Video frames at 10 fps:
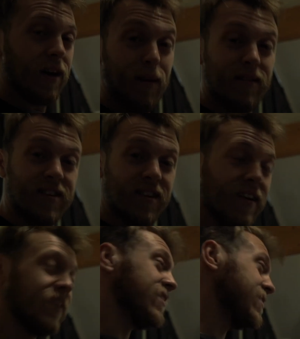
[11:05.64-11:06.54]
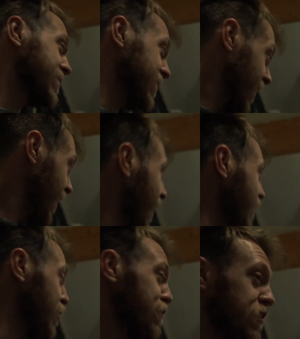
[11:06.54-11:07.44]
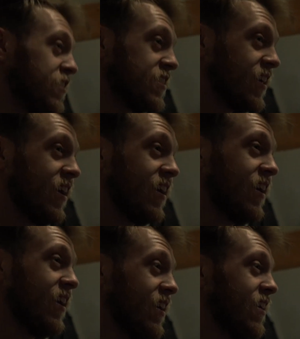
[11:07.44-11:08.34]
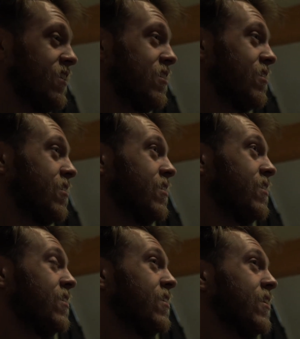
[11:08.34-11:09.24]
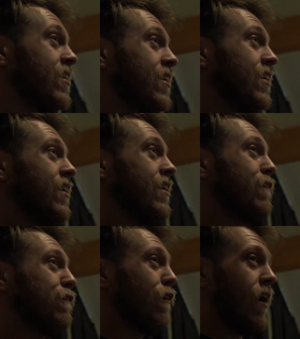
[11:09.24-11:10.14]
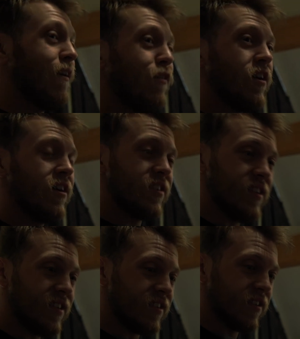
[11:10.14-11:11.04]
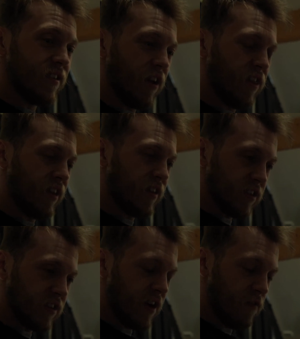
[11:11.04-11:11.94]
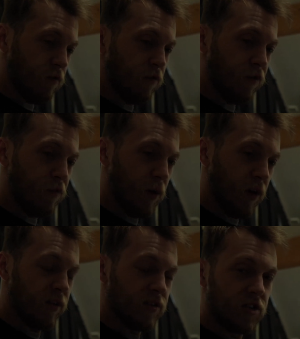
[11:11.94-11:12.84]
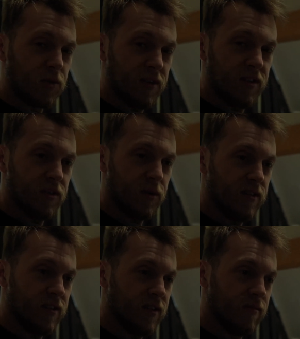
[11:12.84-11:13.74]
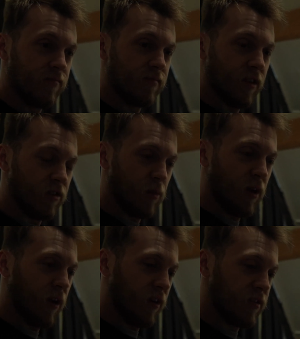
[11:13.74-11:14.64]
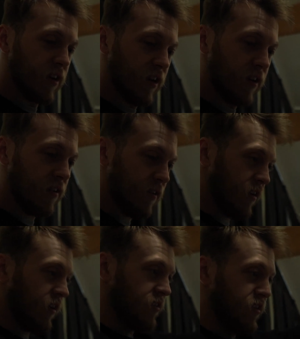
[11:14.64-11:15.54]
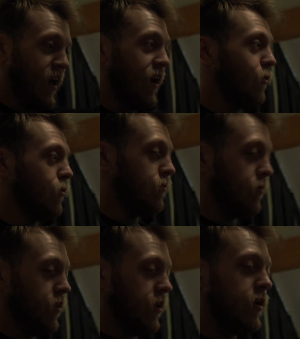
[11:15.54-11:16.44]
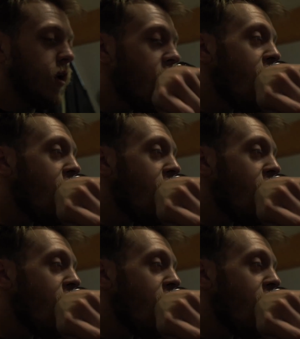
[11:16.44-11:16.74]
come out tonight, because tonight I have my first gig in forever, since I think the seventh of March twenty twenty. That was my last gig, and it is now the